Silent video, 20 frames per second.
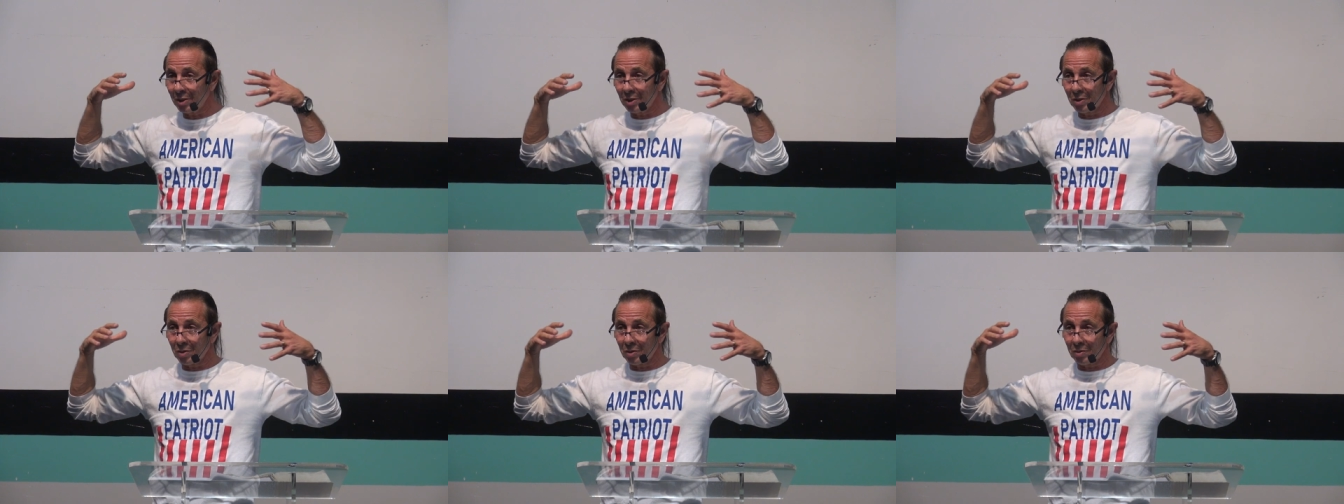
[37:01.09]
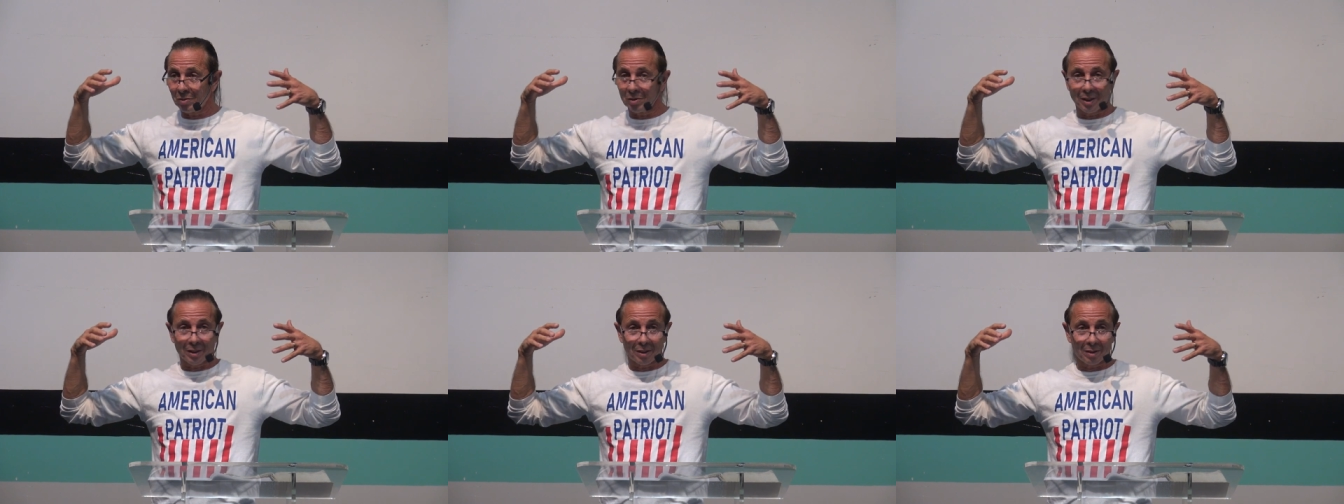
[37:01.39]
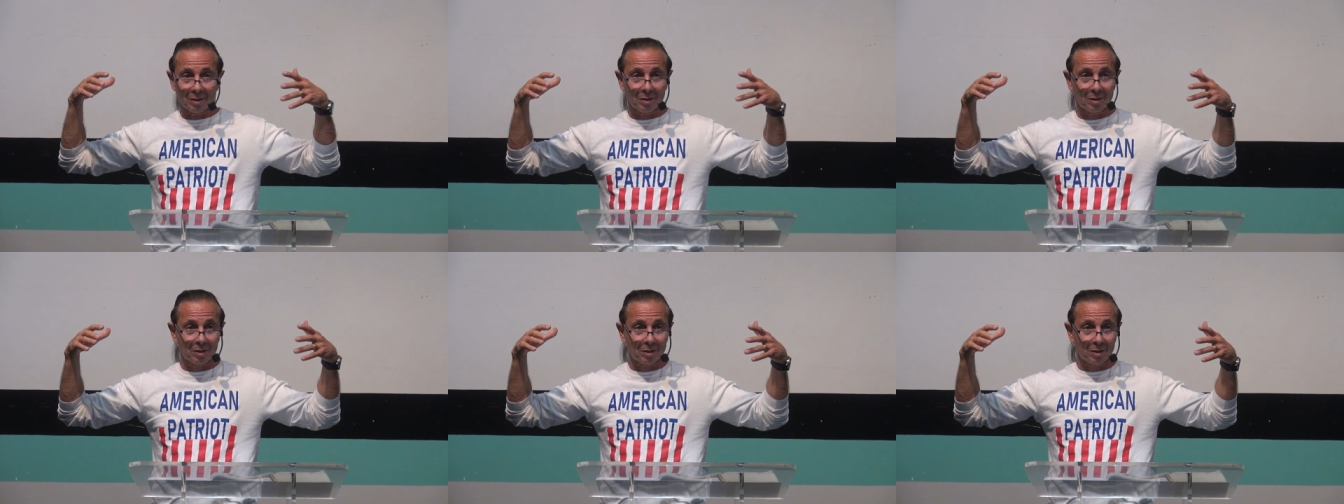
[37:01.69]
you, they're like
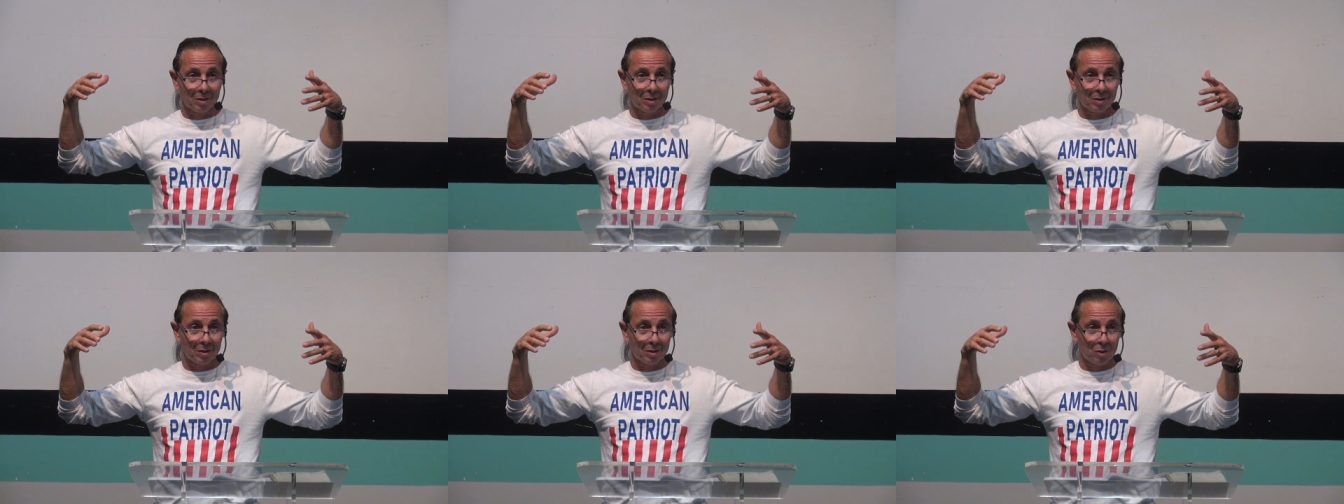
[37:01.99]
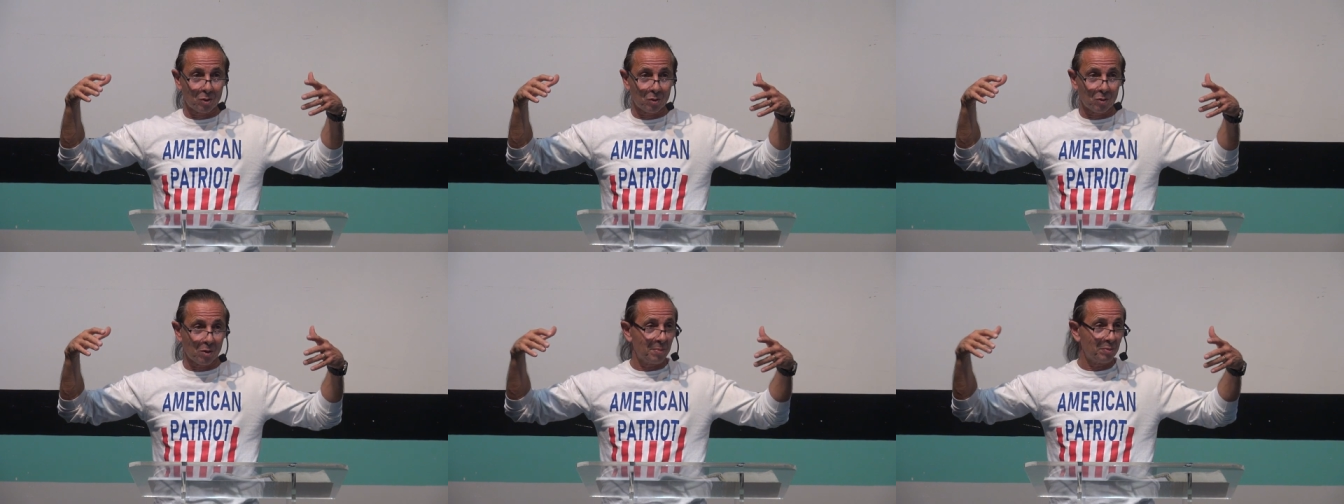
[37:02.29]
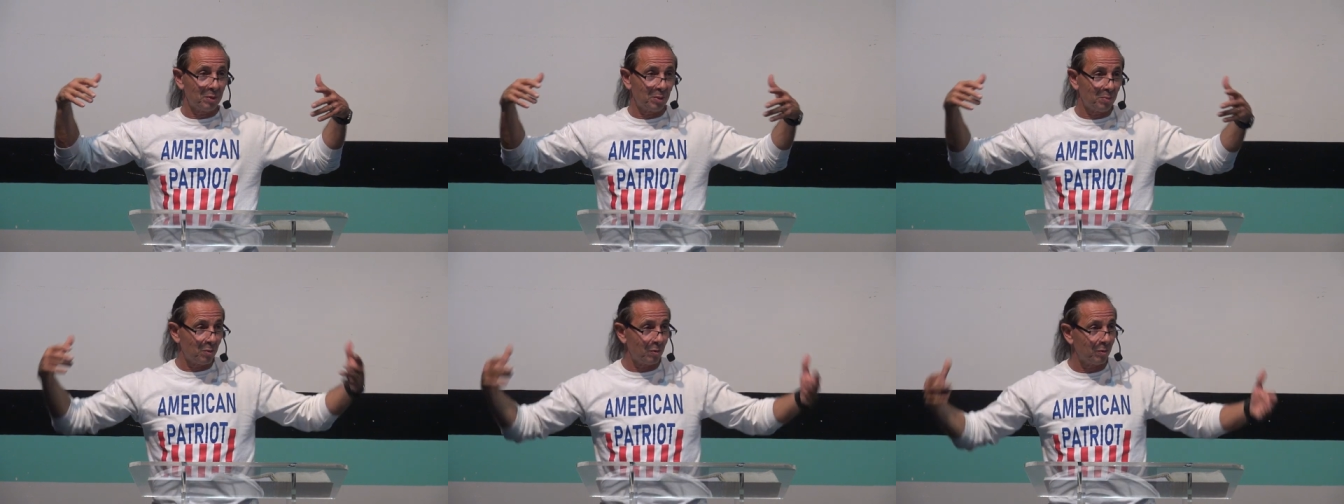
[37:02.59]

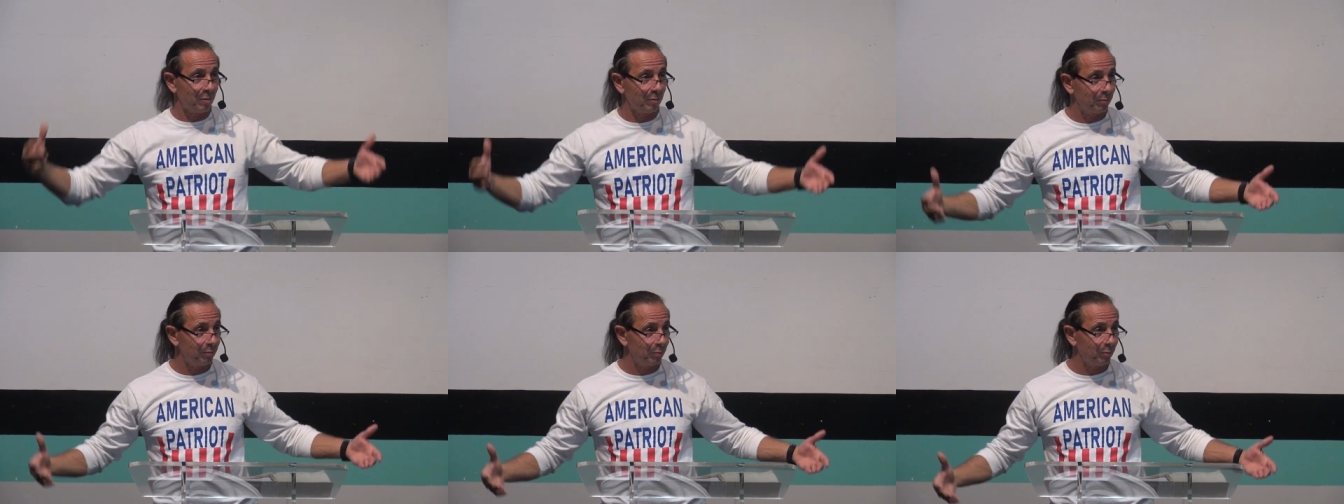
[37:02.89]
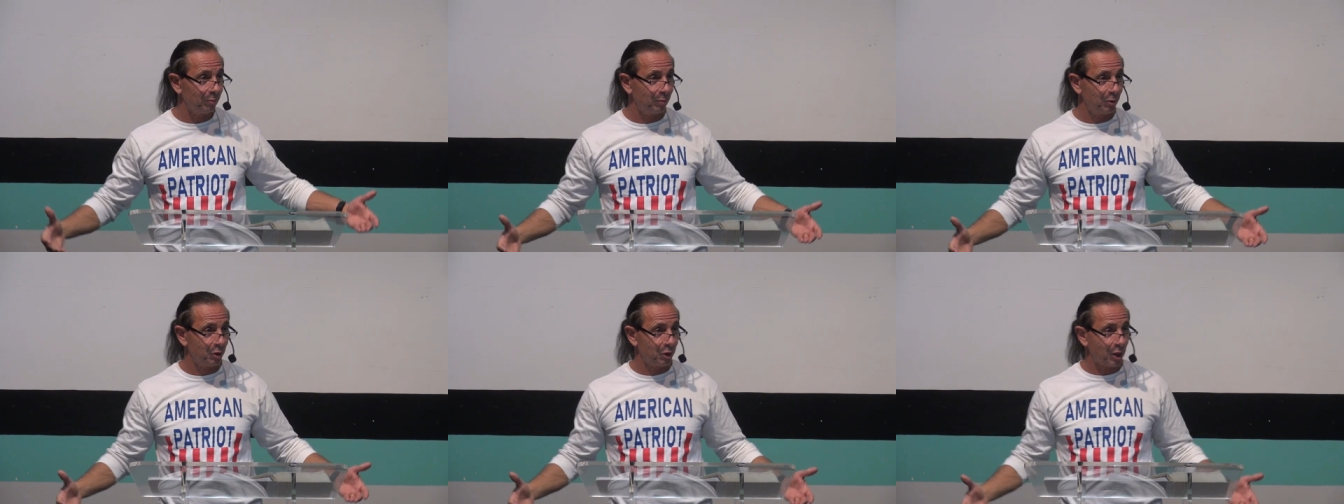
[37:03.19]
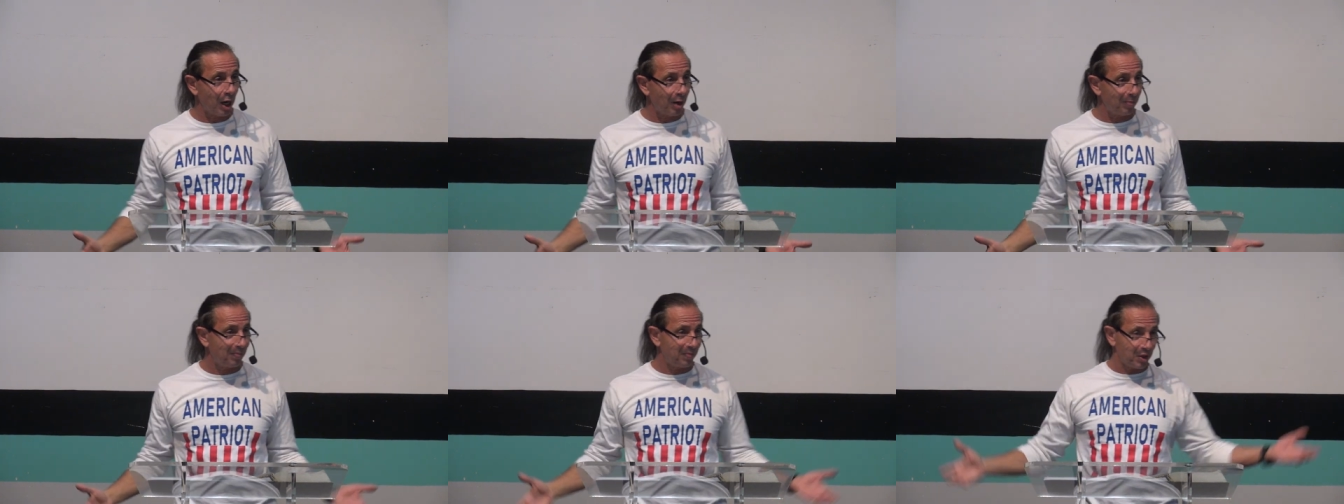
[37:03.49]
corruptible
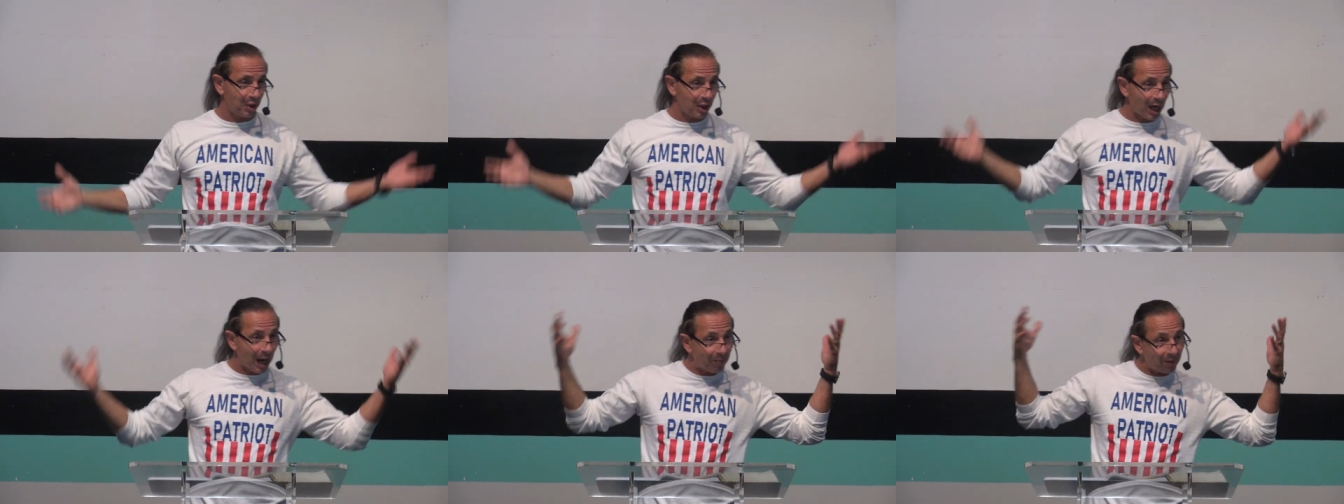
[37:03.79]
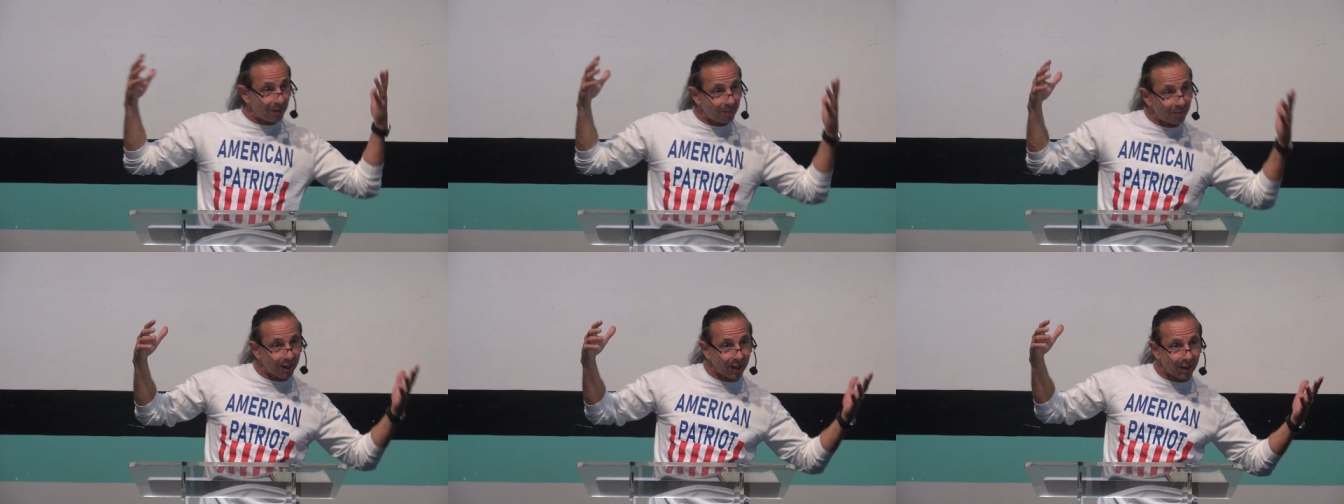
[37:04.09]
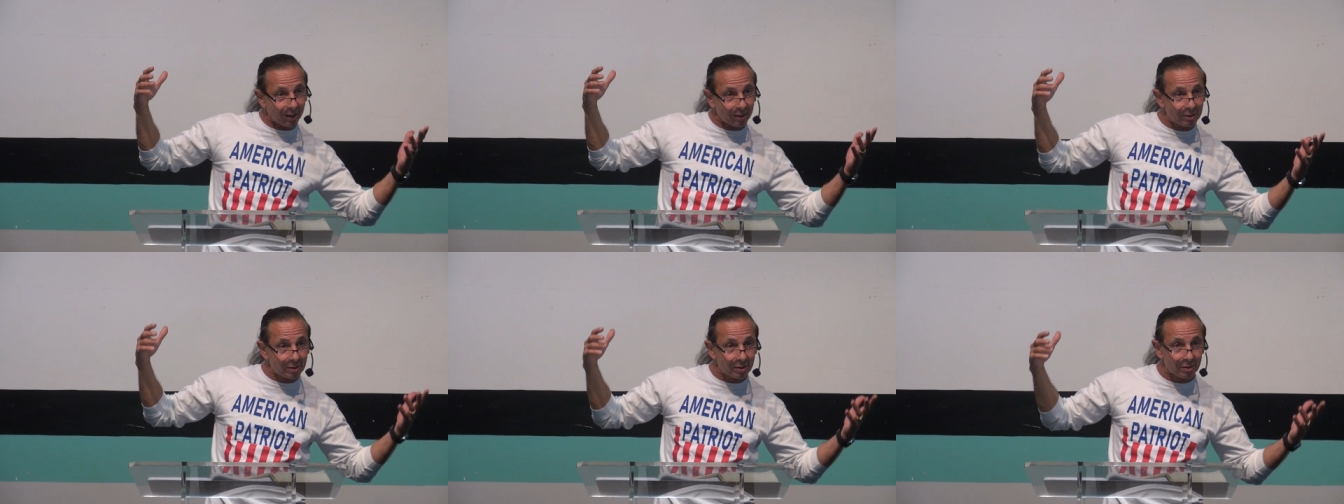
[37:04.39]
shop, shopping
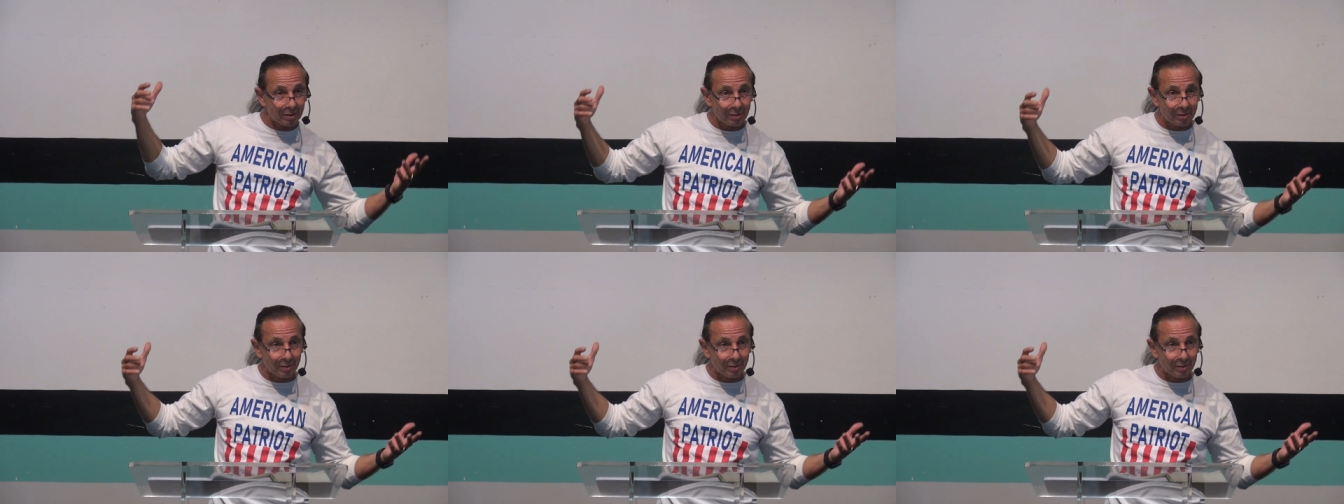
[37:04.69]
bags.